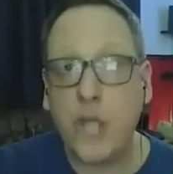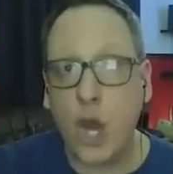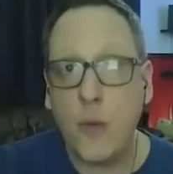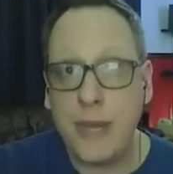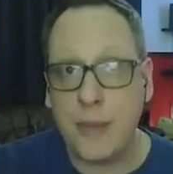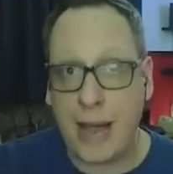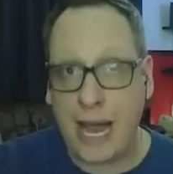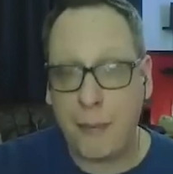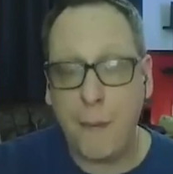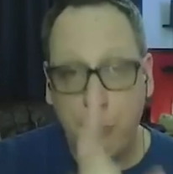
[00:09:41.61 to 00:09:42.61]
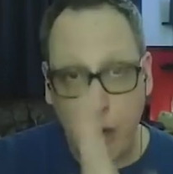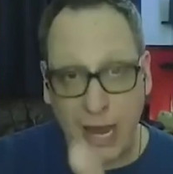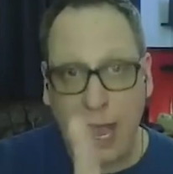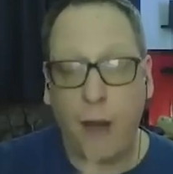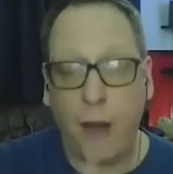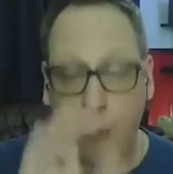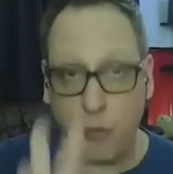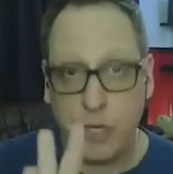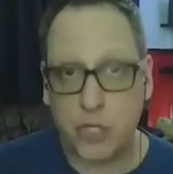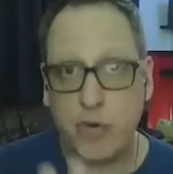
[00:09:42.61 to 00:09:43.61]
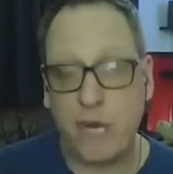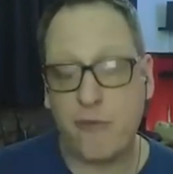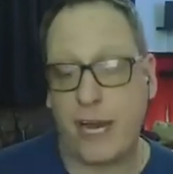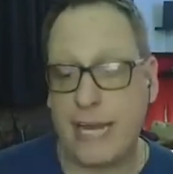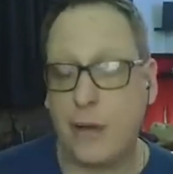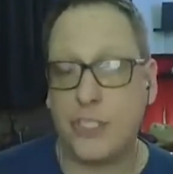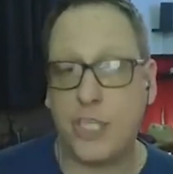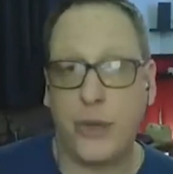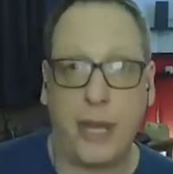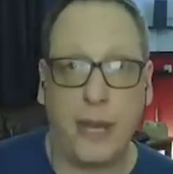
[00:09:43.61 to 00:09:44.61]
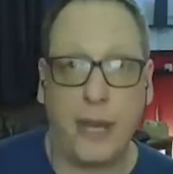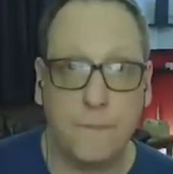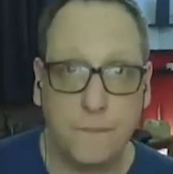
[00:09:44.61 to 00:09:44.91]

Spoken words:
Show me the map. Bring it up on the screen right now. Show it to me.